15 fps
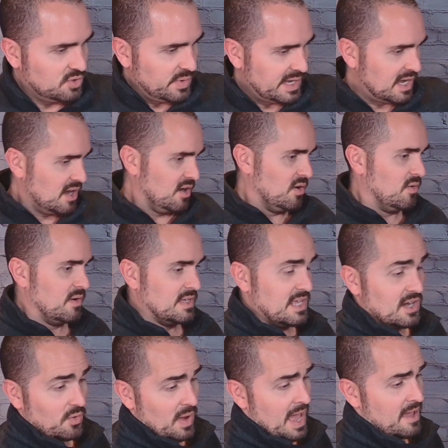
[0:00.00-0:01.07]
we go,
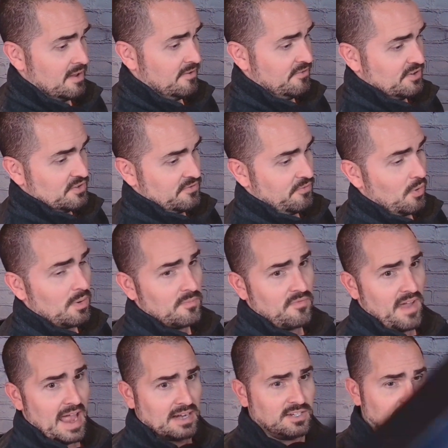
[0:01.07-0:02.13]
for form
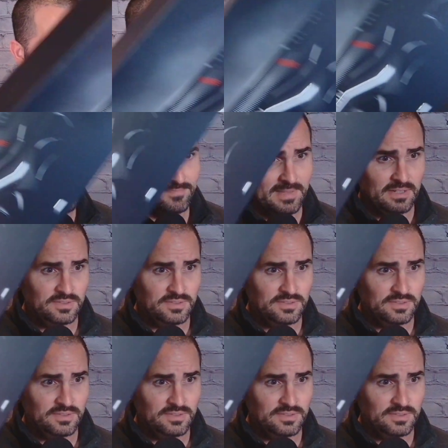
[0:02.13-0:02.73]
factor, I'll